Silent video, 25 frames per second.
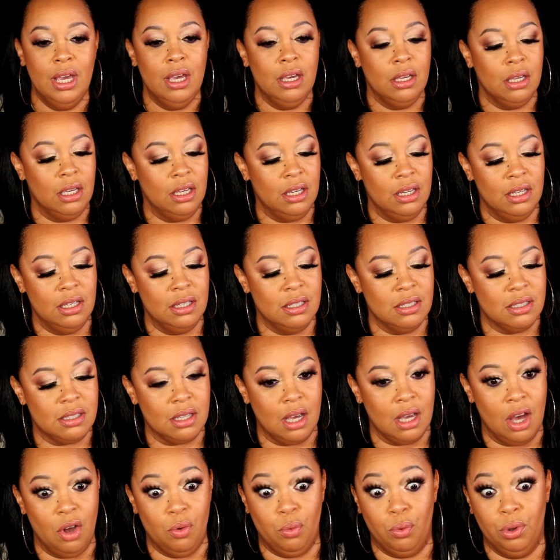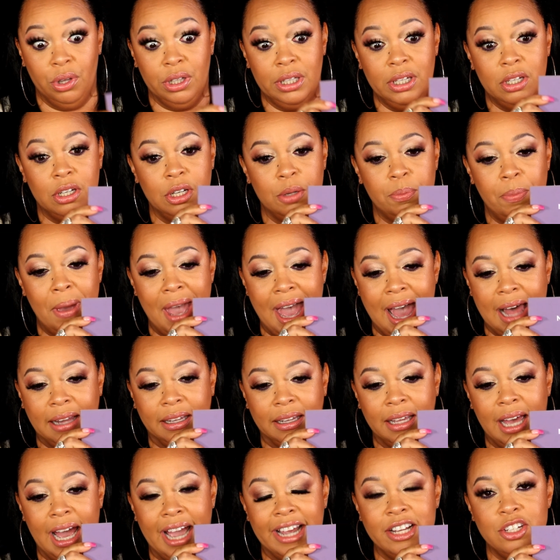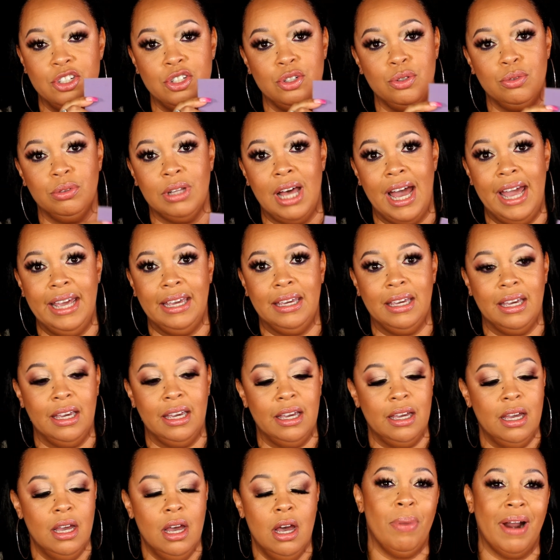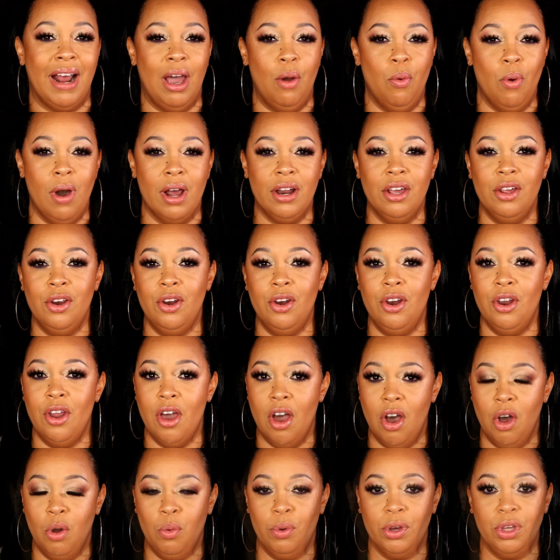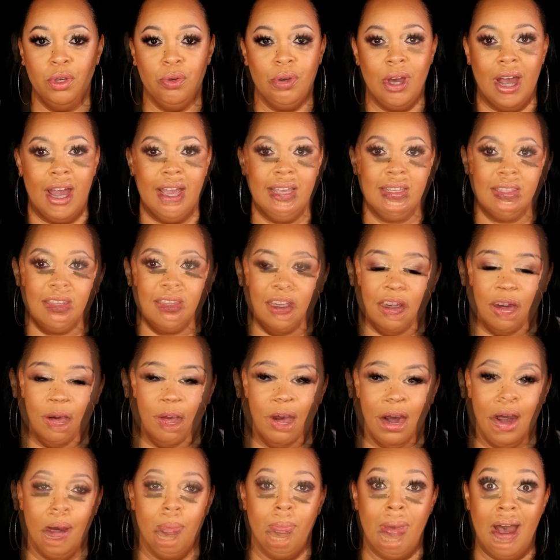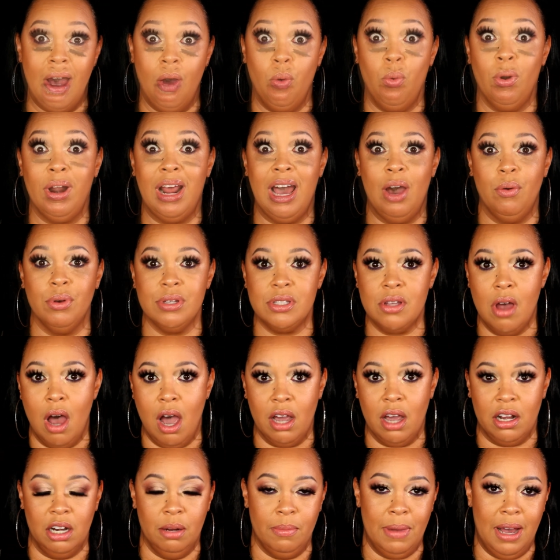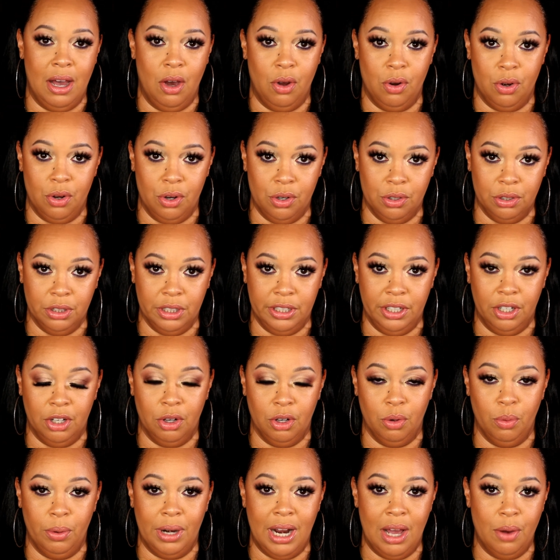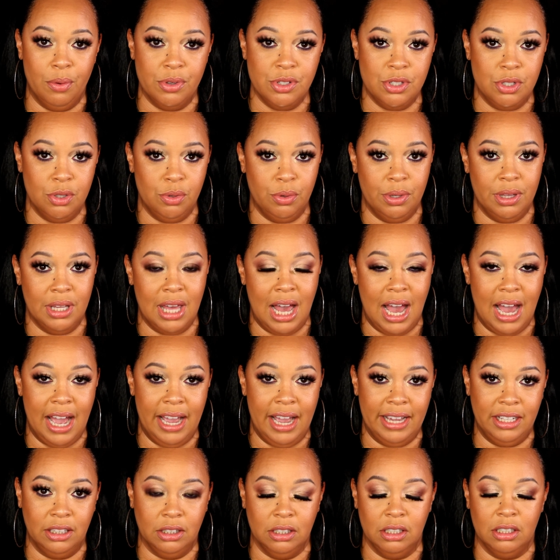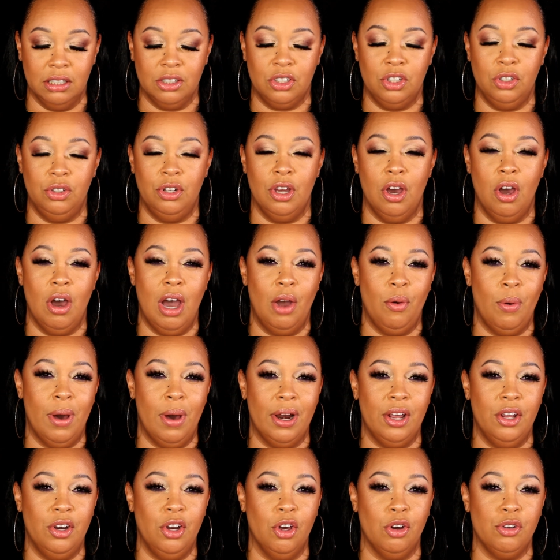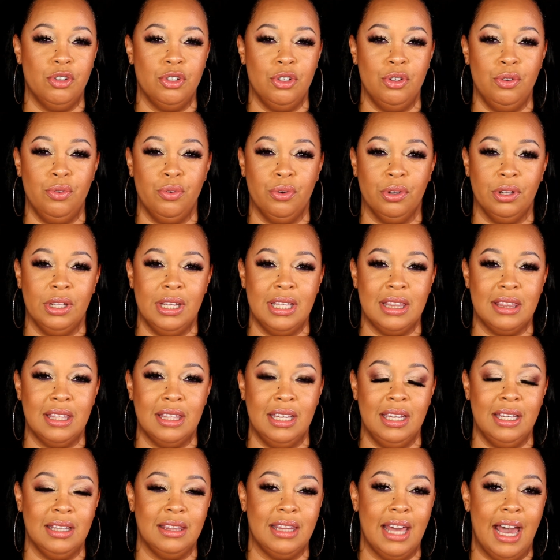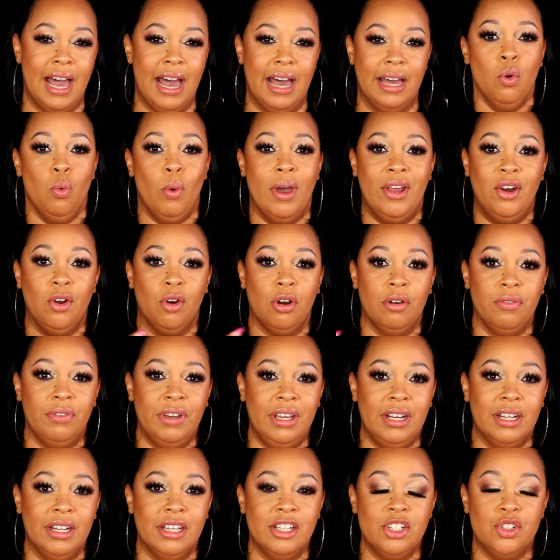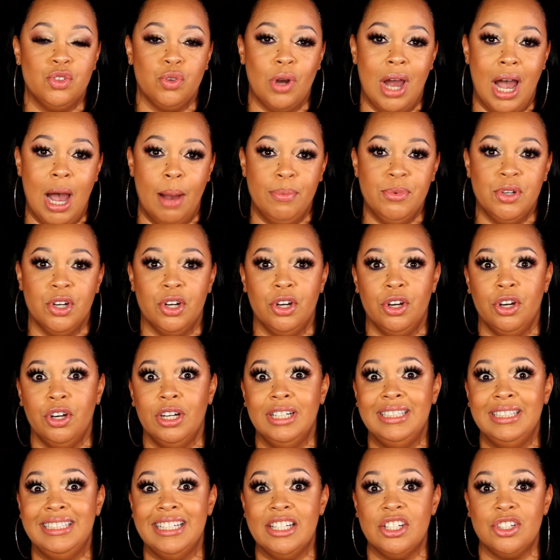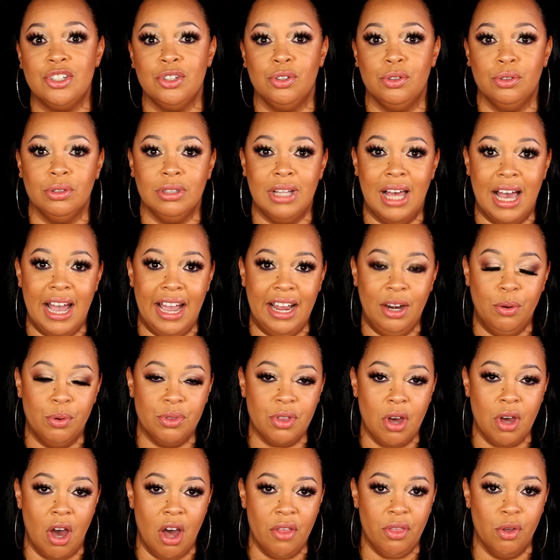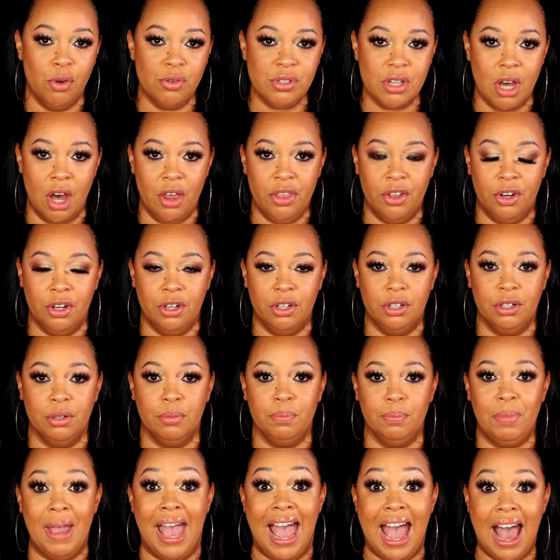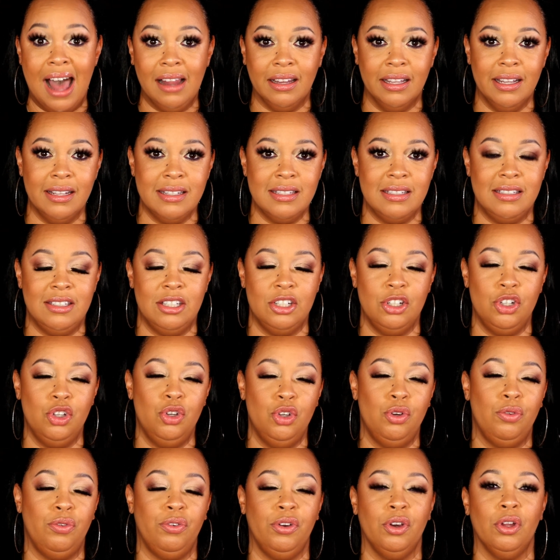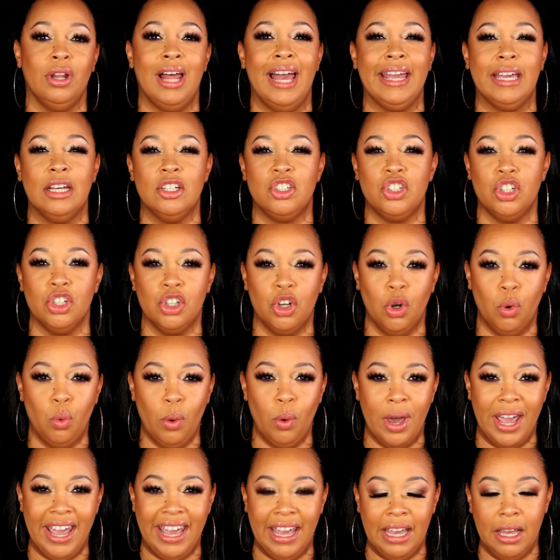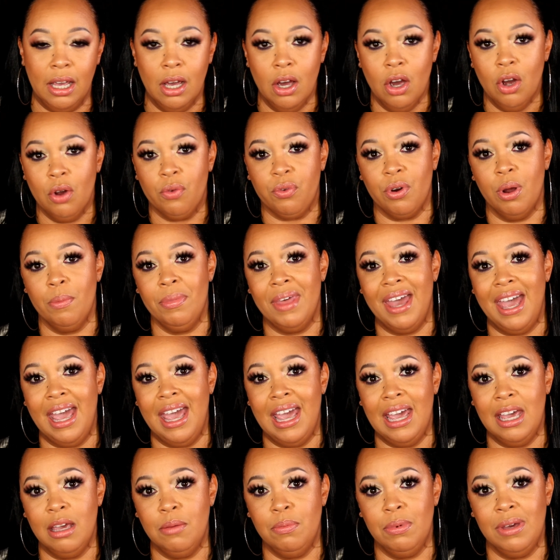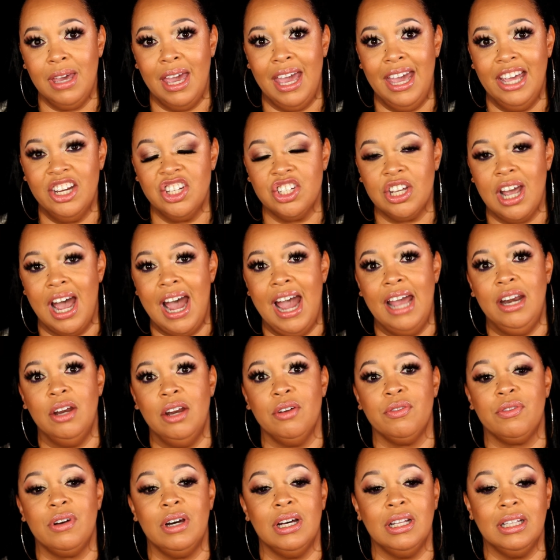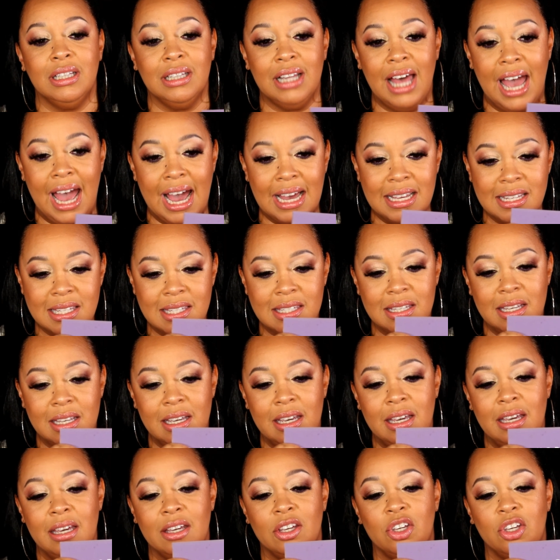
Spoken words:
is a really good palette. I do like it, but I want to know what you guys think about what I was talking about earlier when I was doing the eye look. You know, I want to know, do you really think that when Norvina dropped her additional line with all those other palettes, do you feel like it took away from the ABH kind of classic,